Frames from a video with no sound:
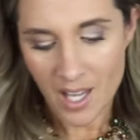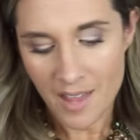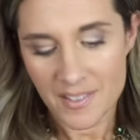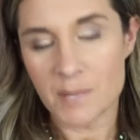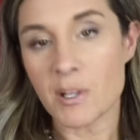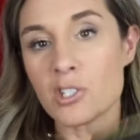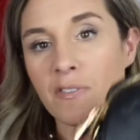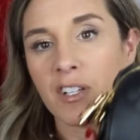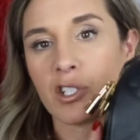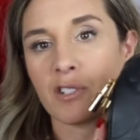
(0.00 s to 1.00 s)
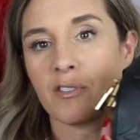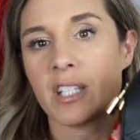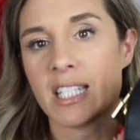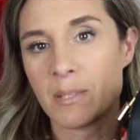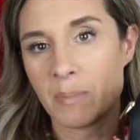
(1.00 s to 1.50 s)
The special features for
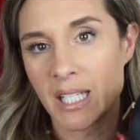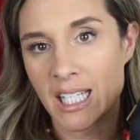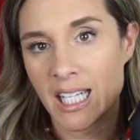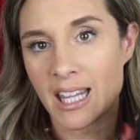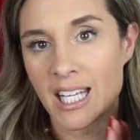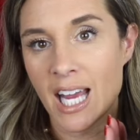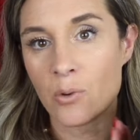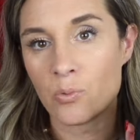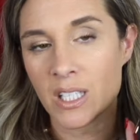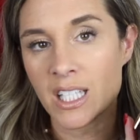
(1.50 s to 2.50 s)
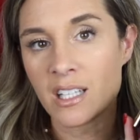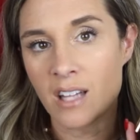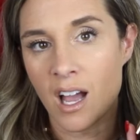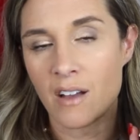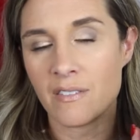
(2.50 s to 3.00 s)
this Speedy that I really
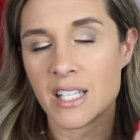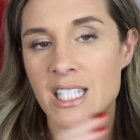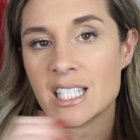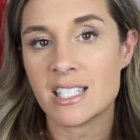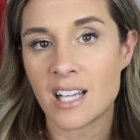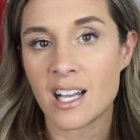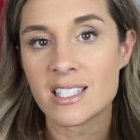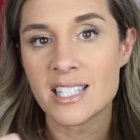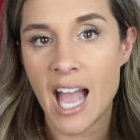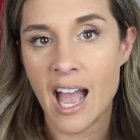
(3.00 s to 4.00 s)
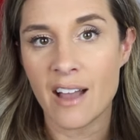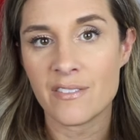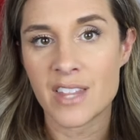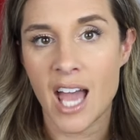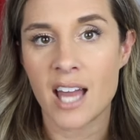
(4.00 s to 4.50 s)
love is it does
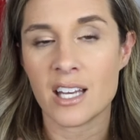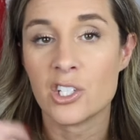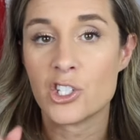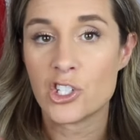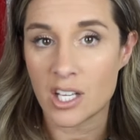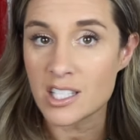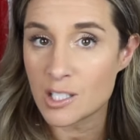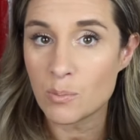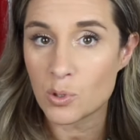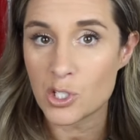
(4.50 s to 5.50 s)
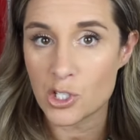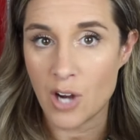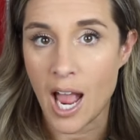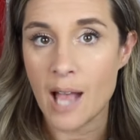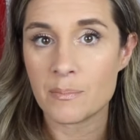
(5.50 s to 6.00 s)
have that adjustable
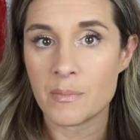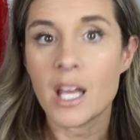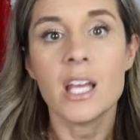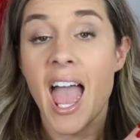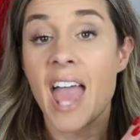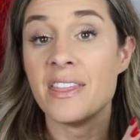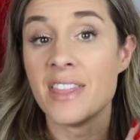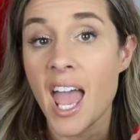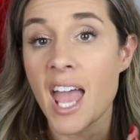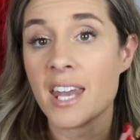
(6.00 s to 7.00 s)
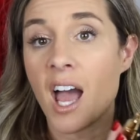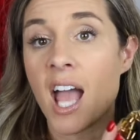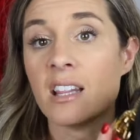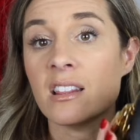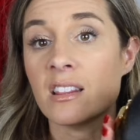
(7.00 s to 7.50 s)
strap. And then
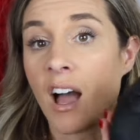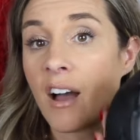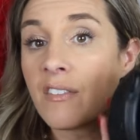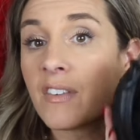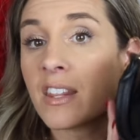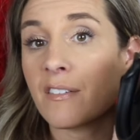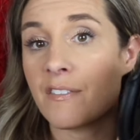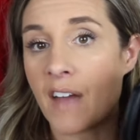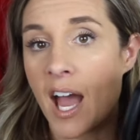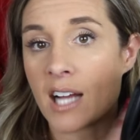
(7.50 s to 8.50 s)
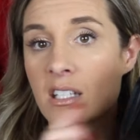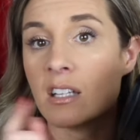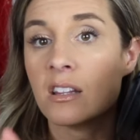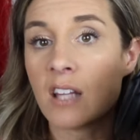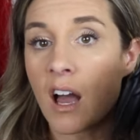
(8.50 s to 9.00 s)
I love the fact,
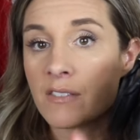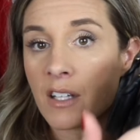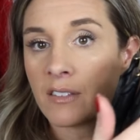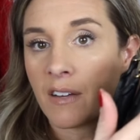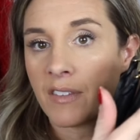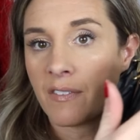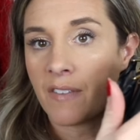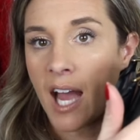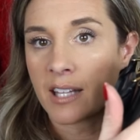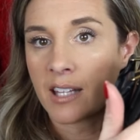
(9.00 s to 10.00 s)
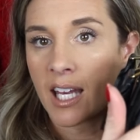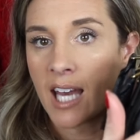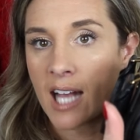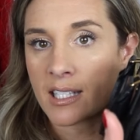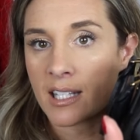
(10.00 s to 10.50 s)
love, love, love the fact that it
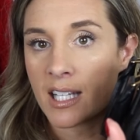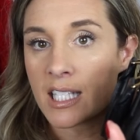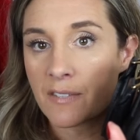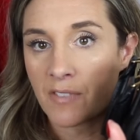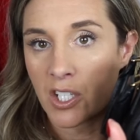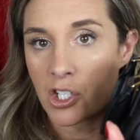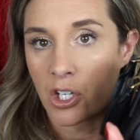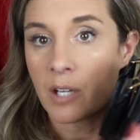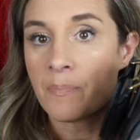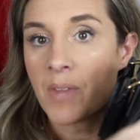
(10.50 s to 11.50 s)
has this feature